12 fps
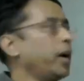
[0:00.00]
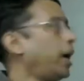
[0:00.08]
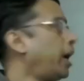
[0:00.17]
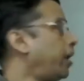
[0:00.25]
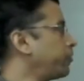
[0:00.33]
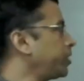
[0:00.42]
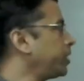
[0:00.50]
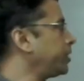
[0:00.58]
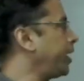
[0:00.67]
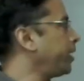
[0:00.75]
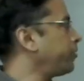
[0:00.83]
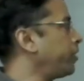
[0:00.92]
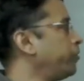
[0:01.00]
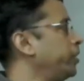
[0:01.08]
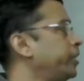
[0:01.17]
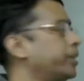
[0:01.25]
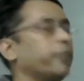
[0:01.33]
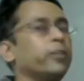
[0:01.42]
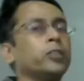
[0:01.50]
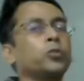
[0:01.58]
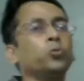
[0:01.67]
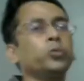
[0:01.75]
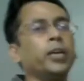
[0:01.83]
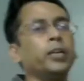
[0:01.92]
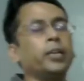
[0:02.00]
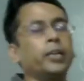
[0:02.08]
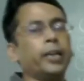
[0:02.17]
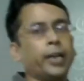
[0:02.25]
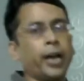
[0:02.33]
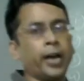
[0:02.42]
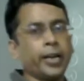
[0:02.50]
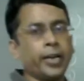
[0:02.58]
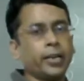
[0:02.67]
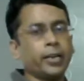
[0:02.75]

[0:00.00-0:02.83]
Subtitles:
After that, when we travel through the array